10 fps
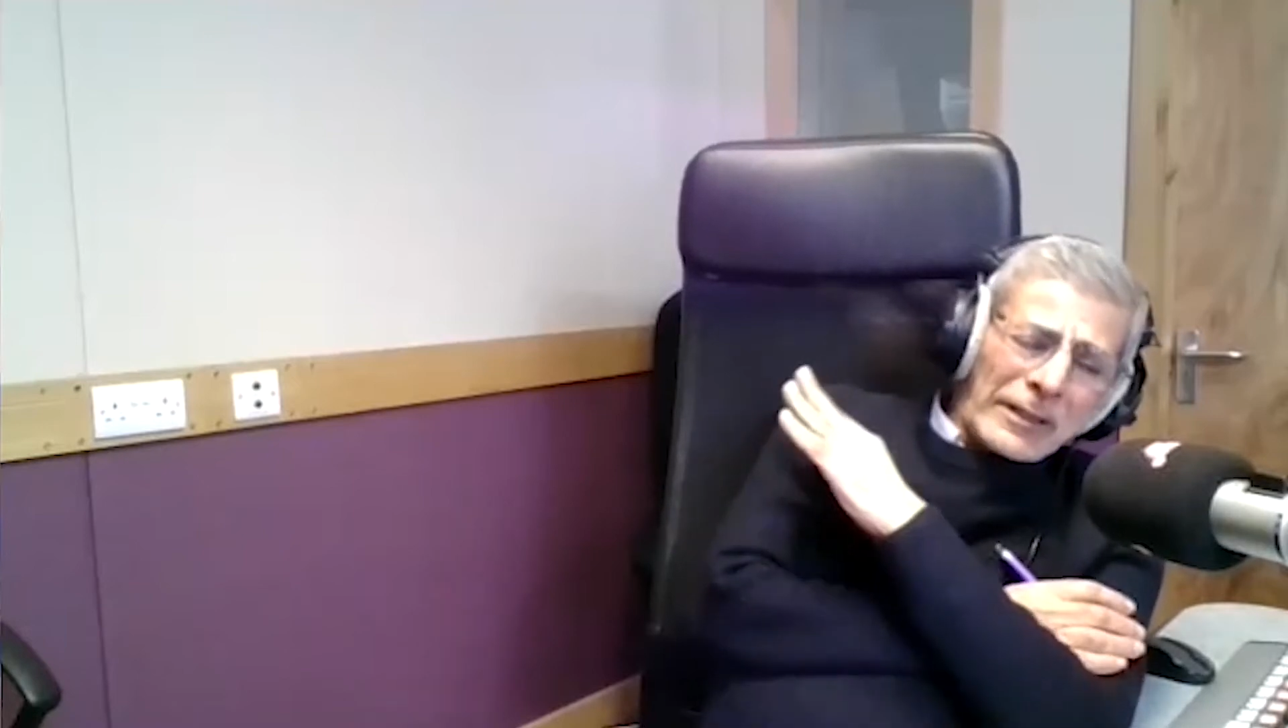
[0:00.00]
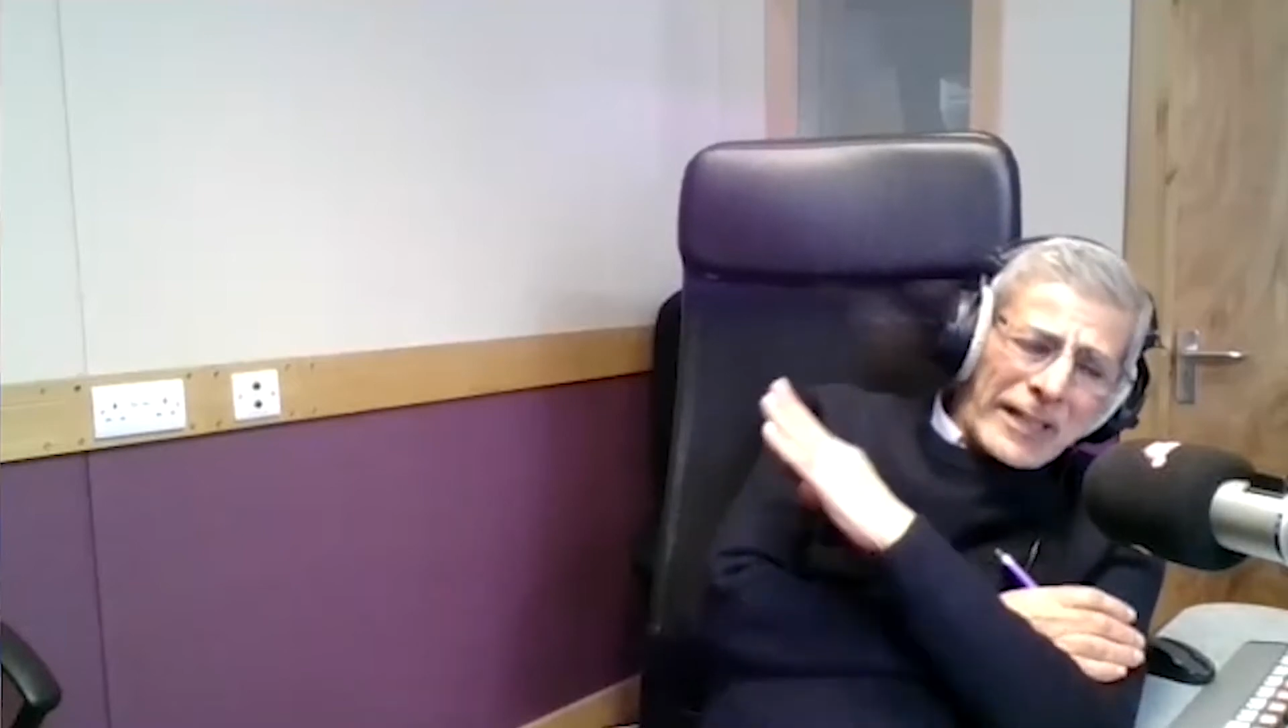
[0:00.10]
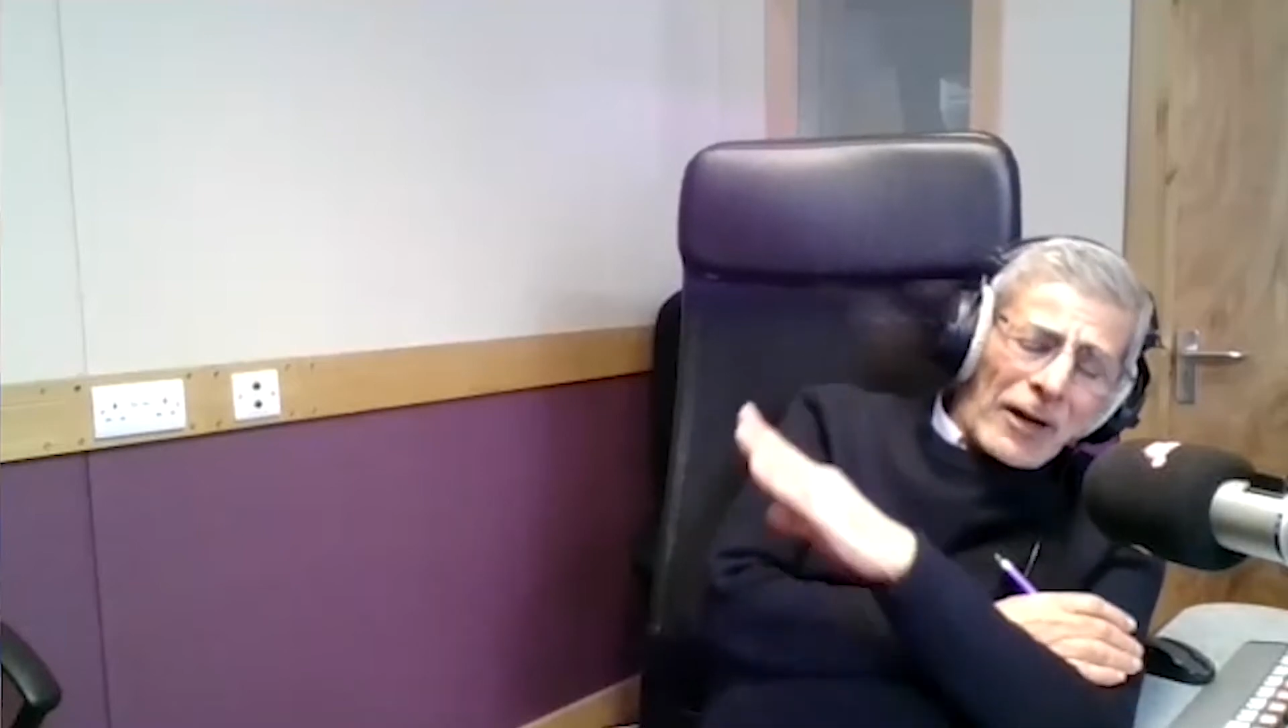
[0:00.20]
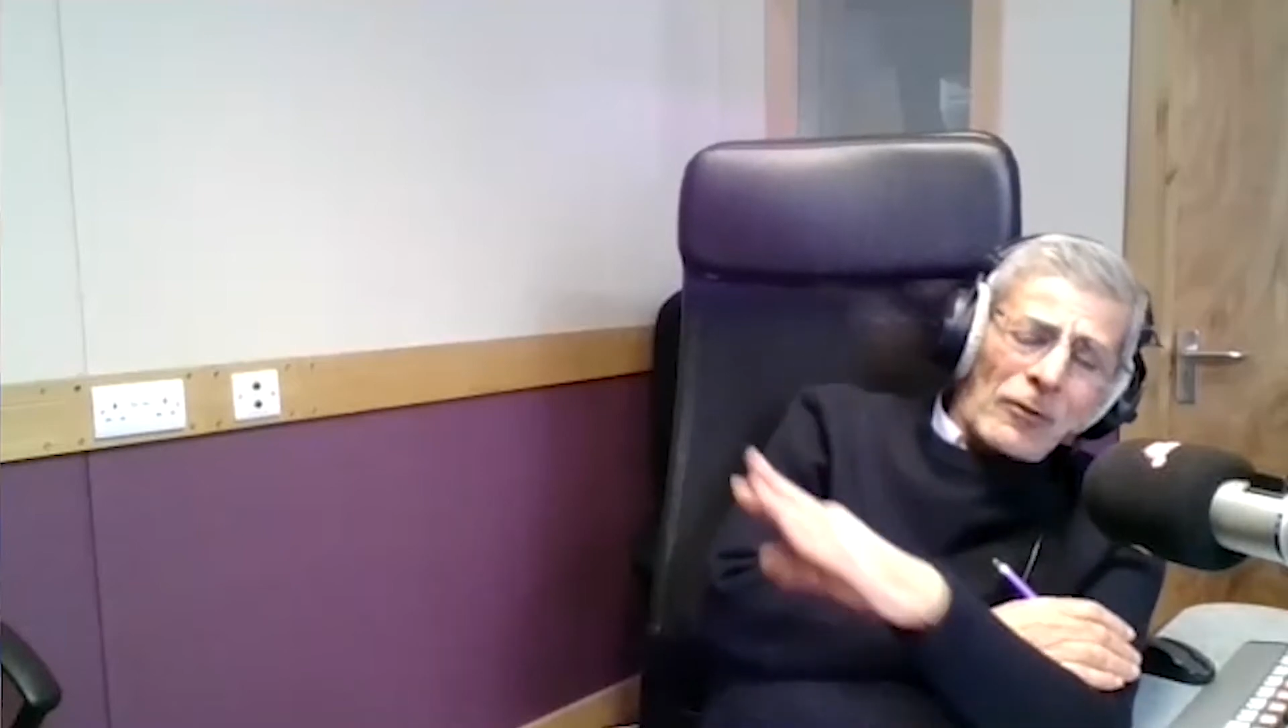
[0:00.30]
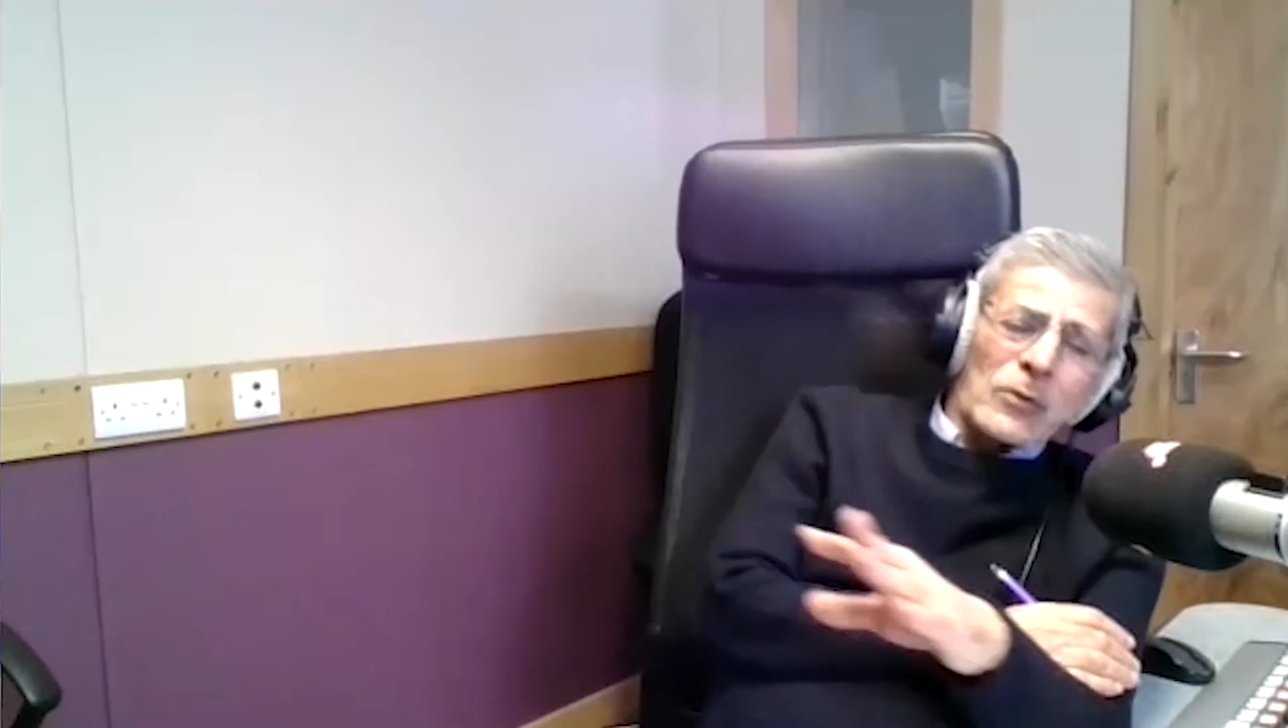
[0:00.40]

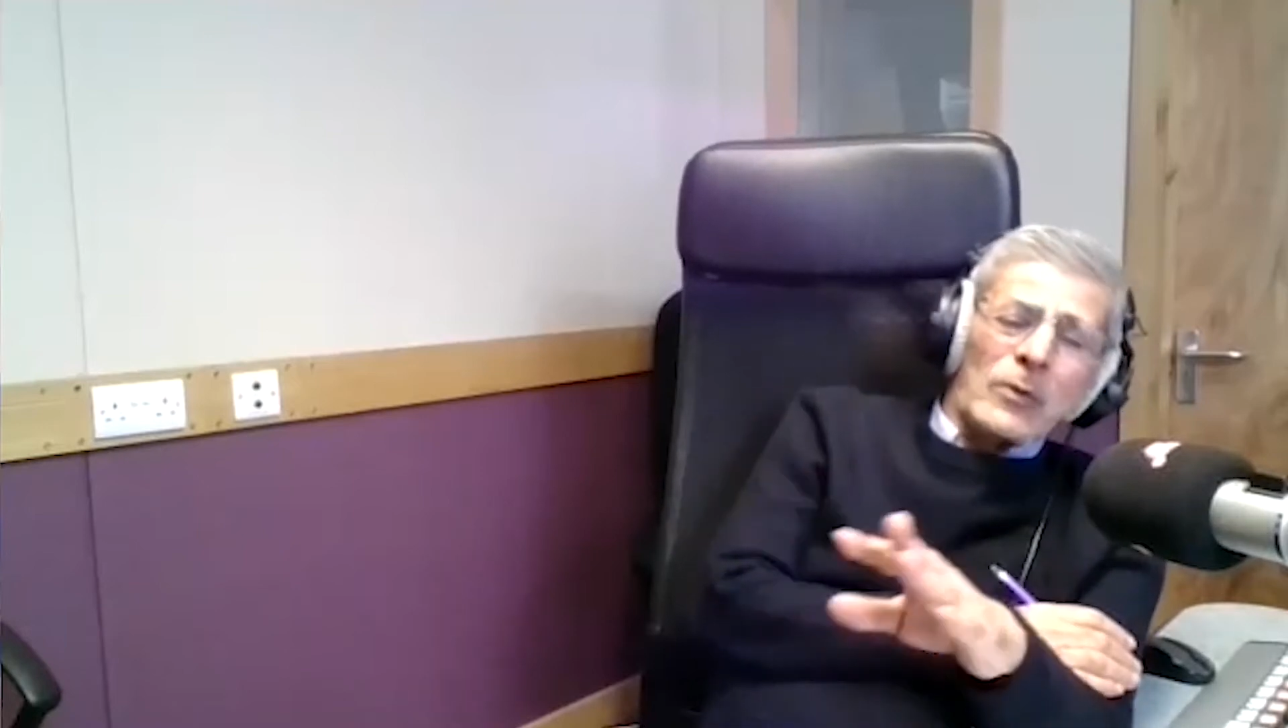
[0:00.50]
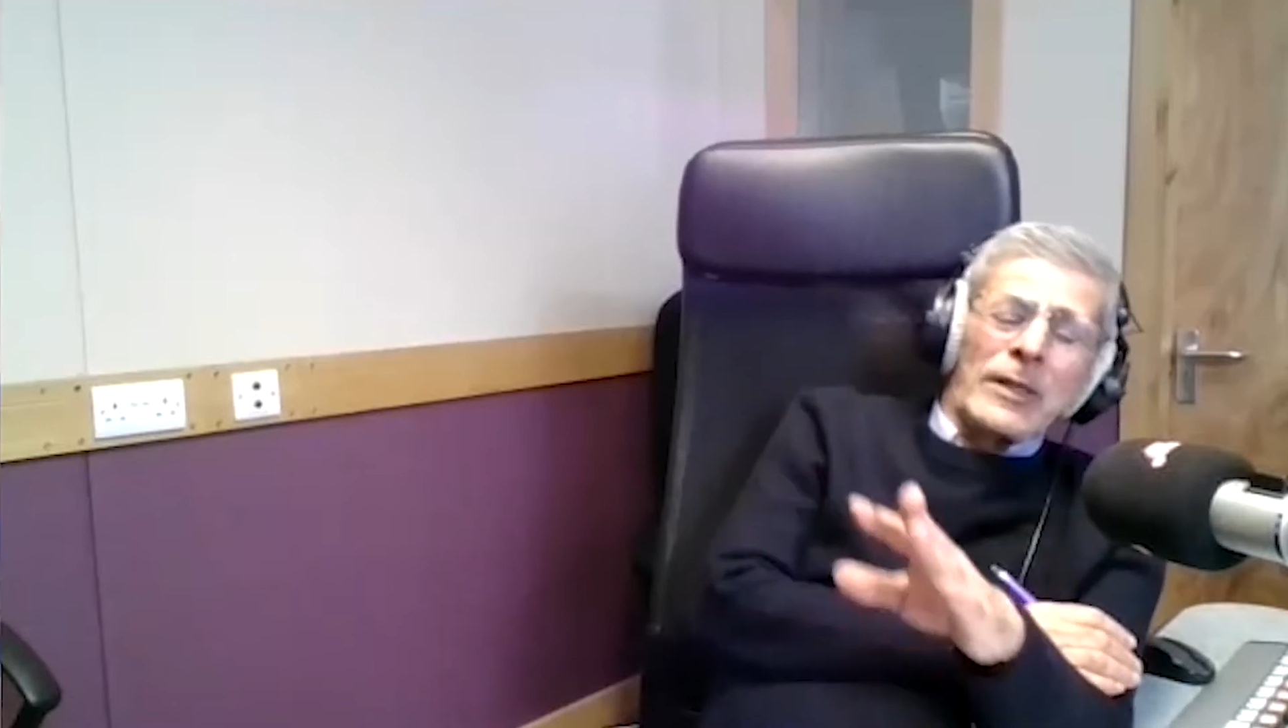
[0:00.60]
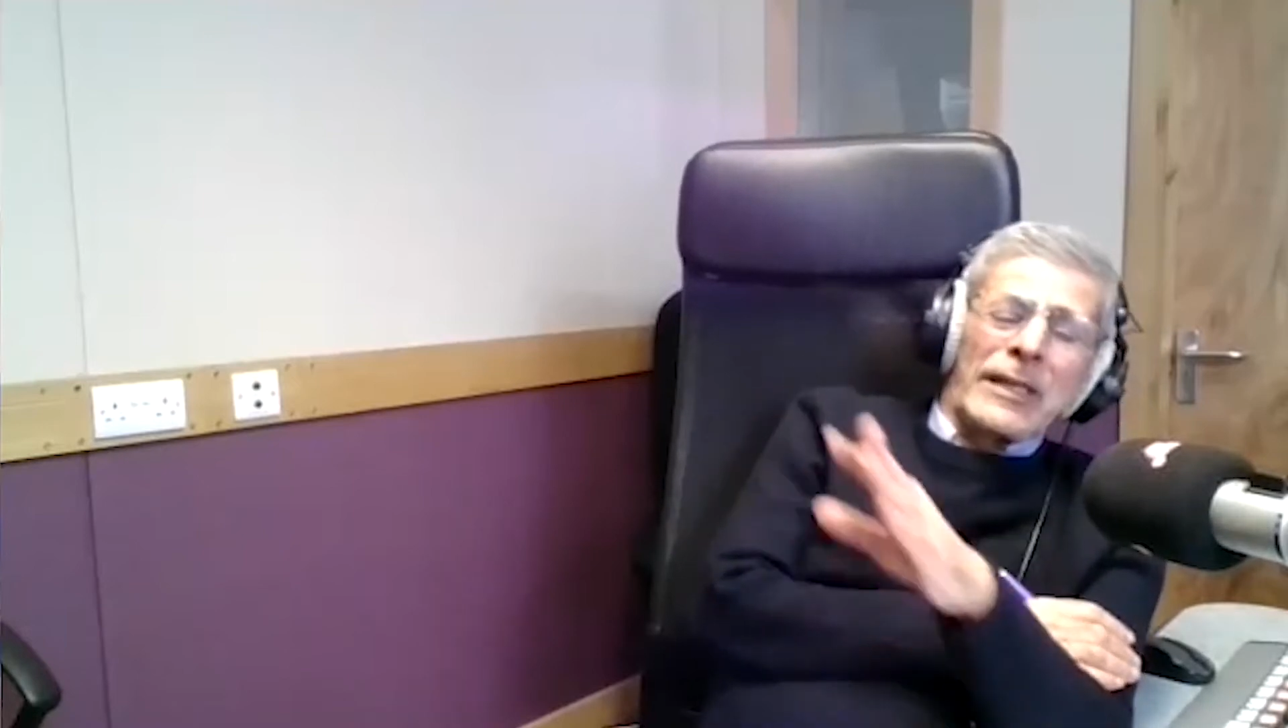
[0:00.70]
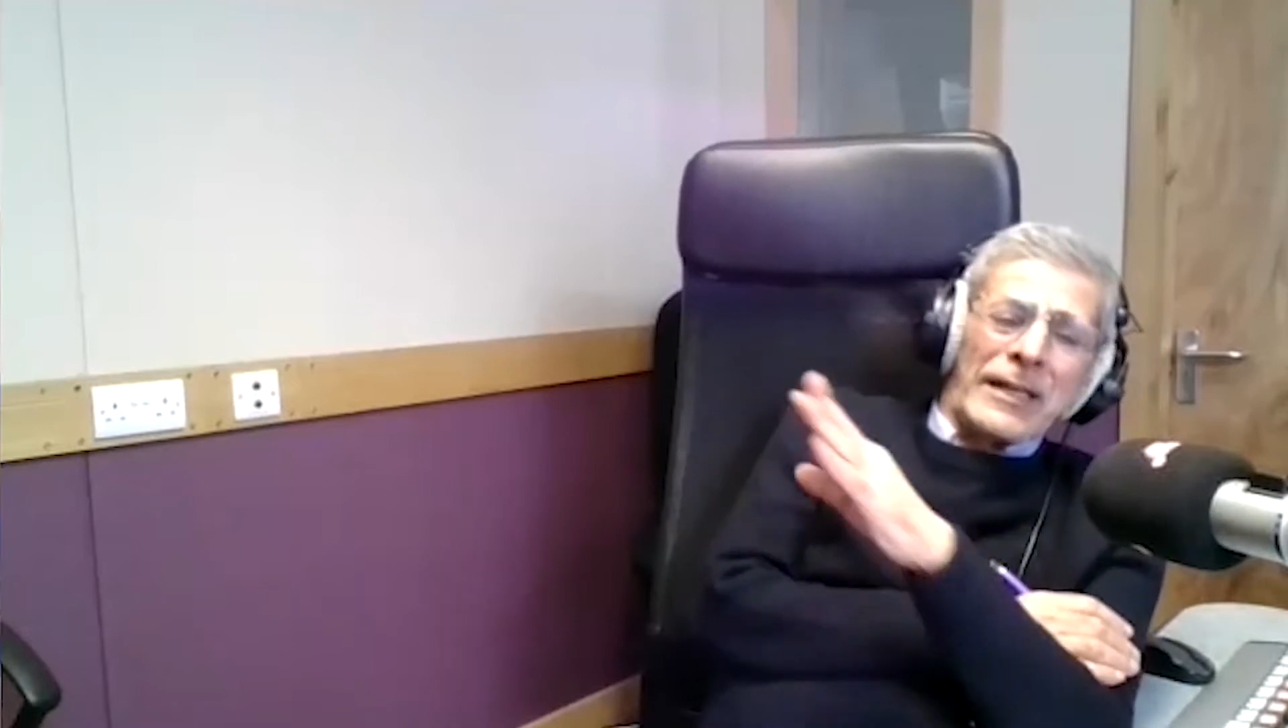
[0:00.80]
the housework,